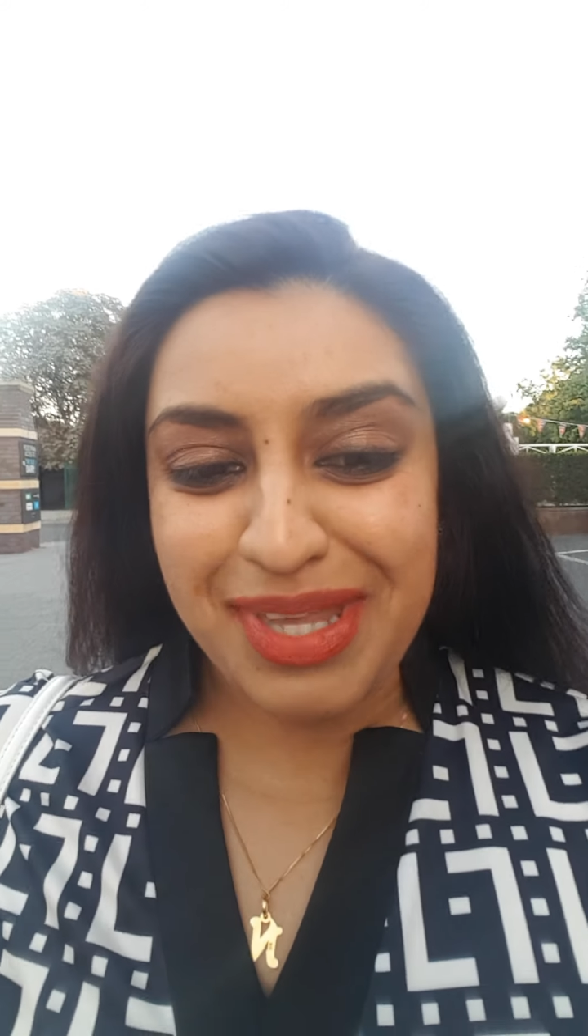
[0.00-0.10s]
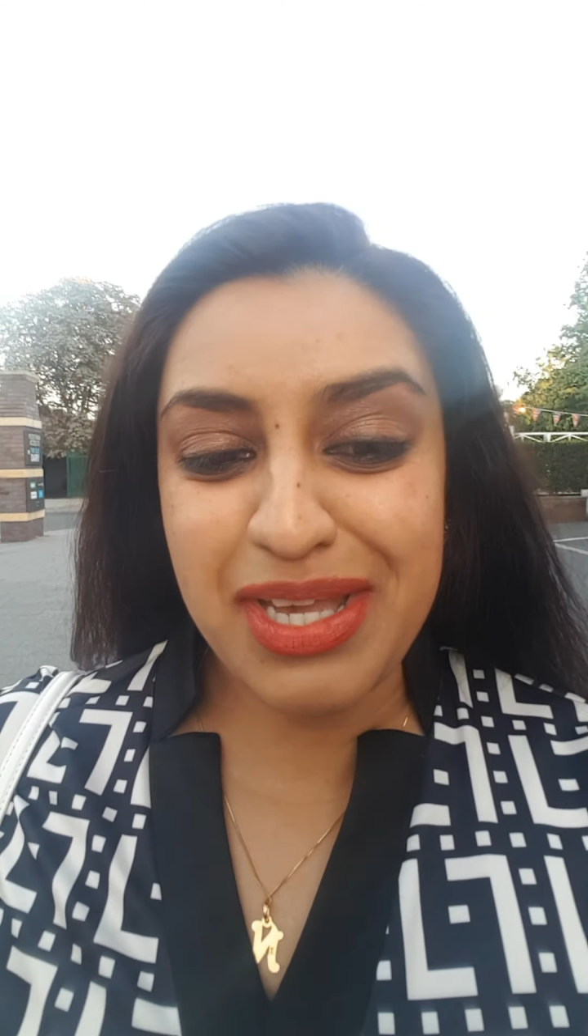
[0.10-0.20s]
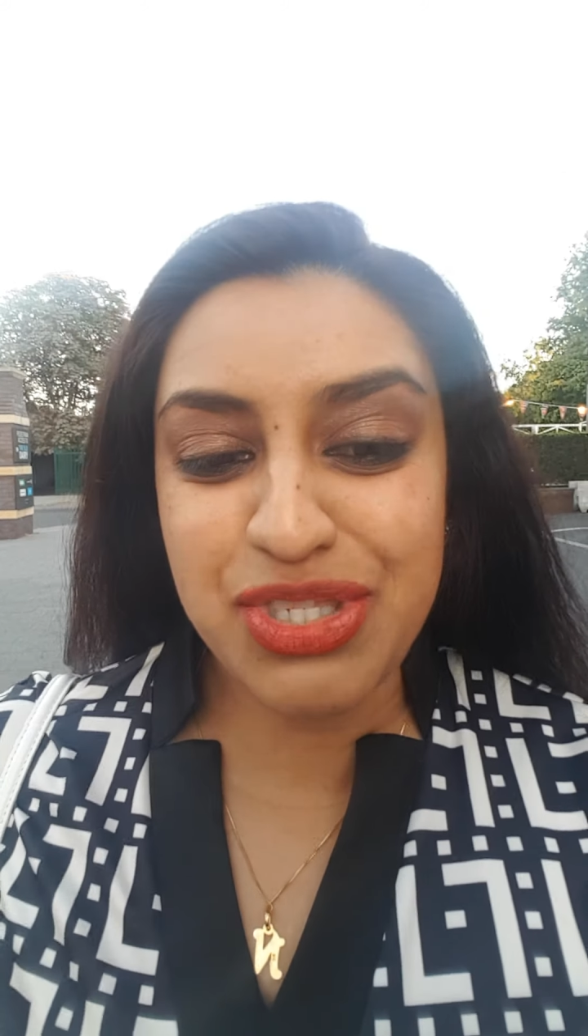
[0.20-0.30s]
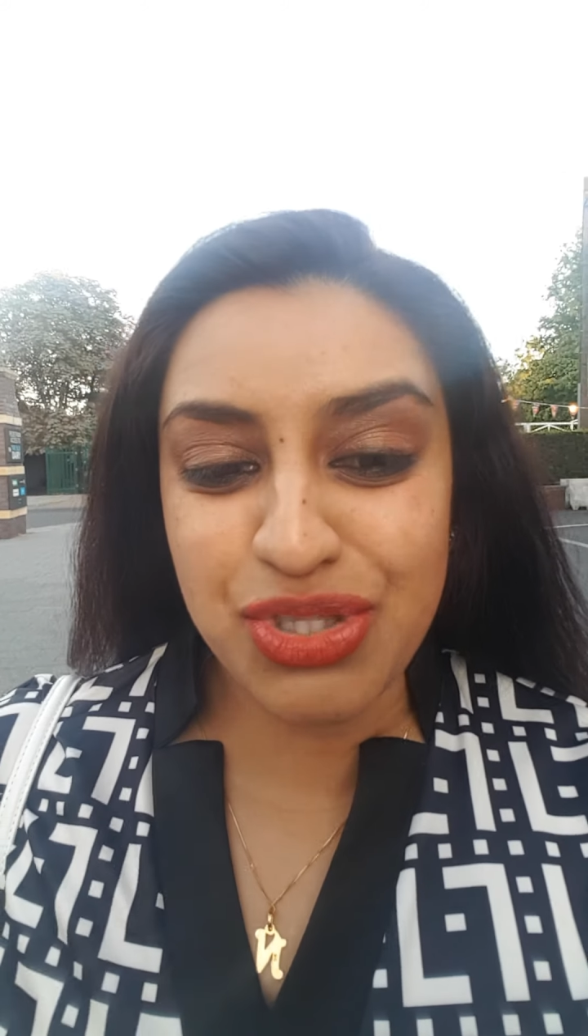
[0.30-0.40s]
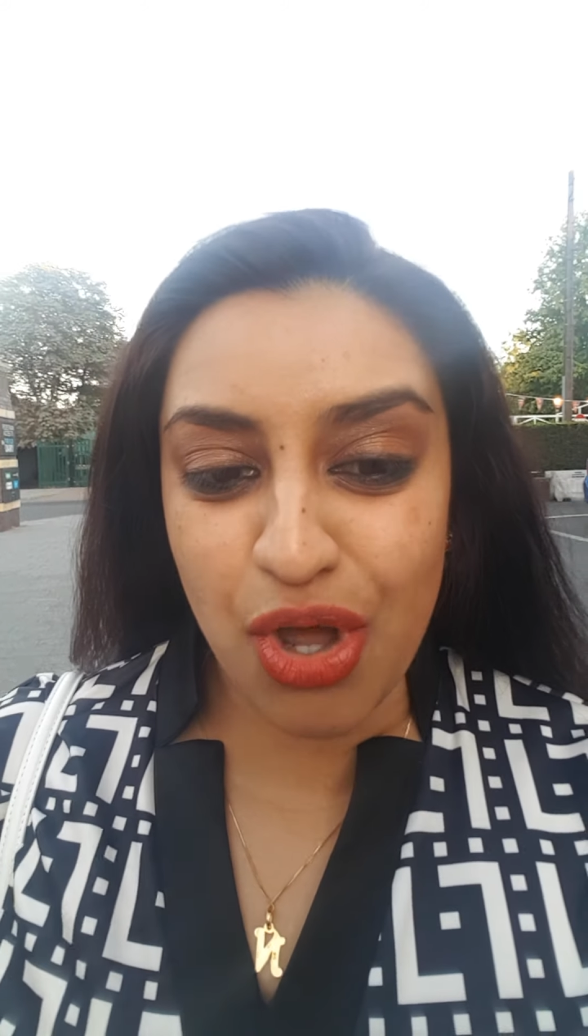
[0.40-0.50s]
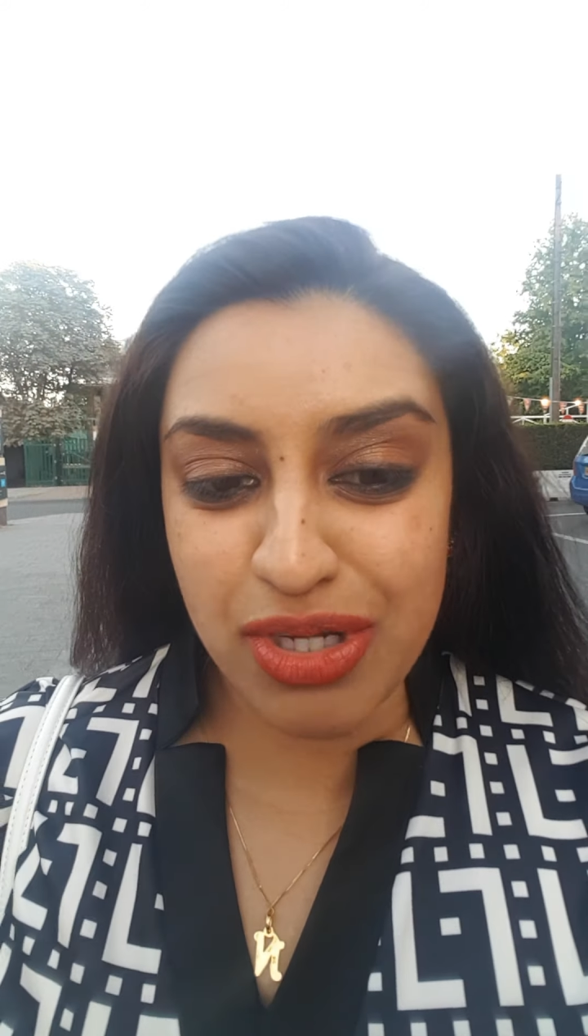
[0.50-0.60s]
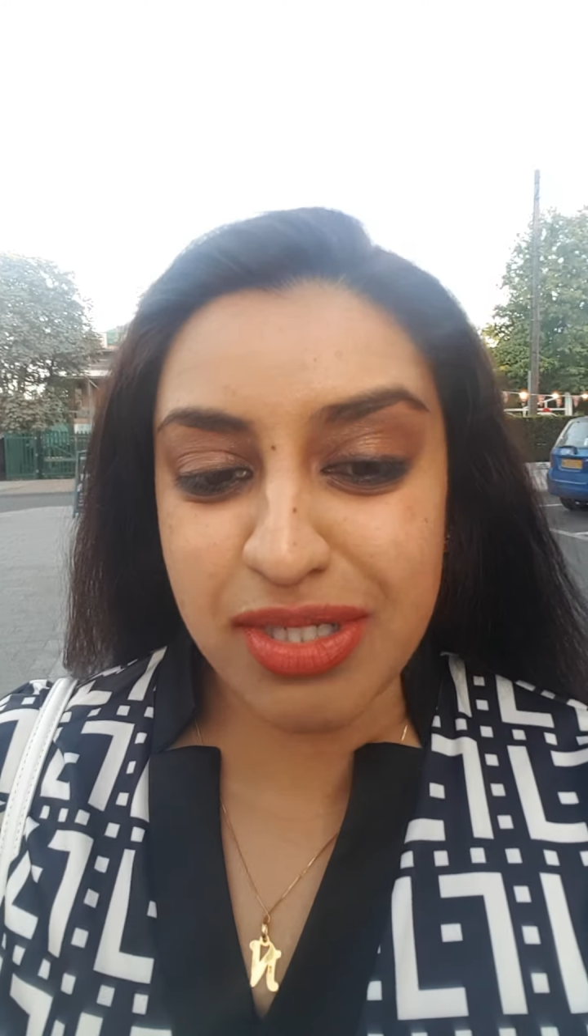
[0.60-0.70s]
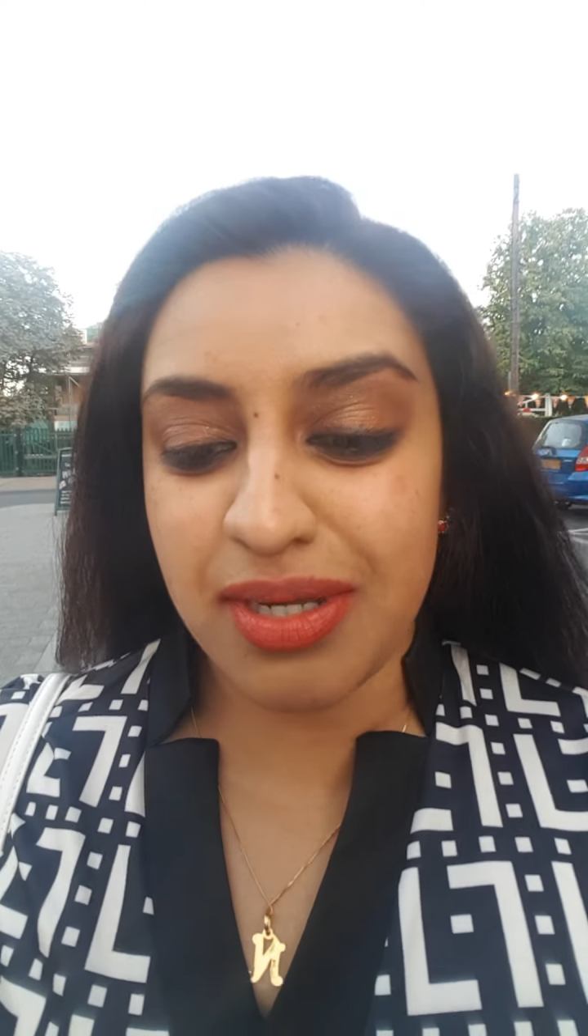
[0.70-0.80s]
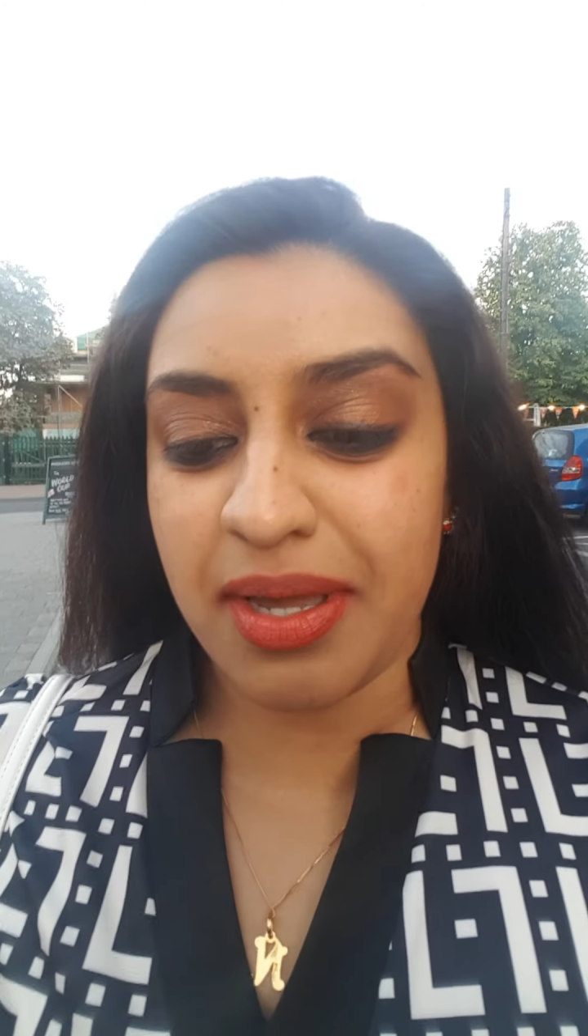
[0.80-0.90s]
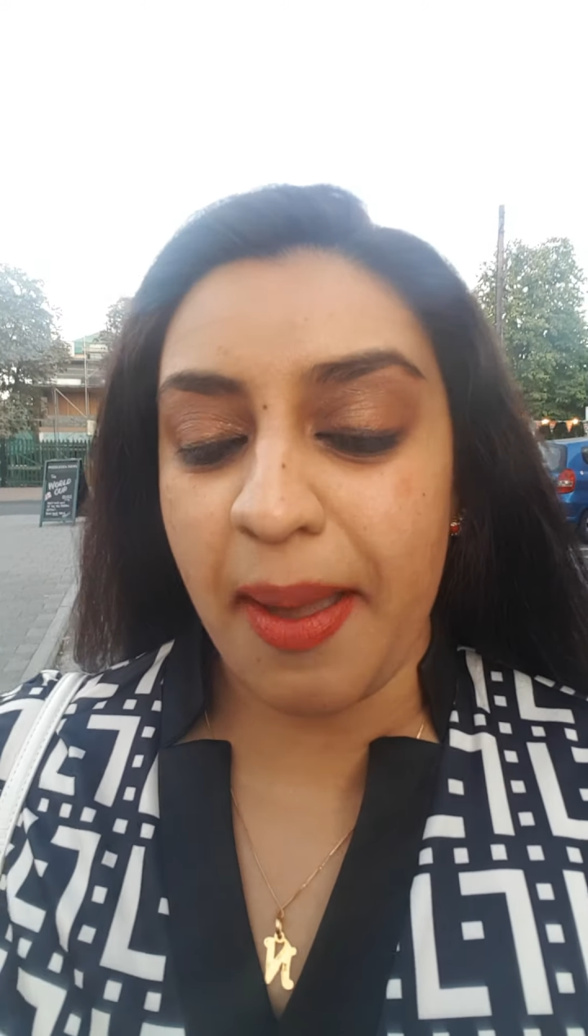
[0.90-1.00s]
is not